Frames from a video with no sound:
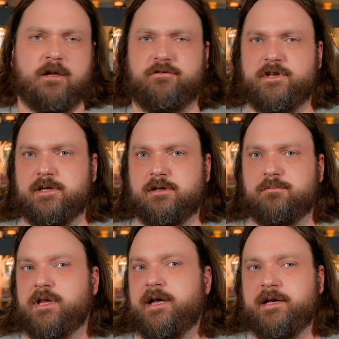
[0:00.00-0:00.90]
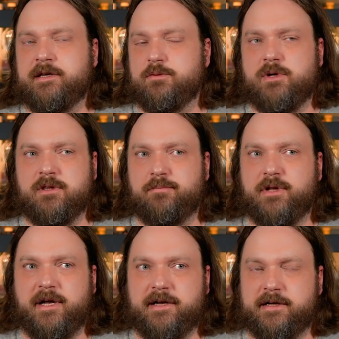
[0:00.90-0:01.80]
via a blind. It won the
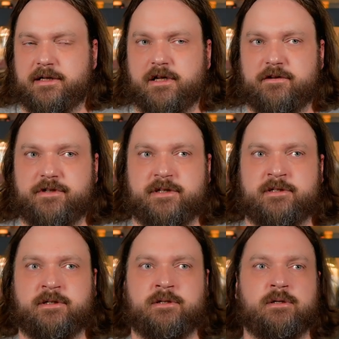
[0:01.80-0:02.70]
blind. I loved it.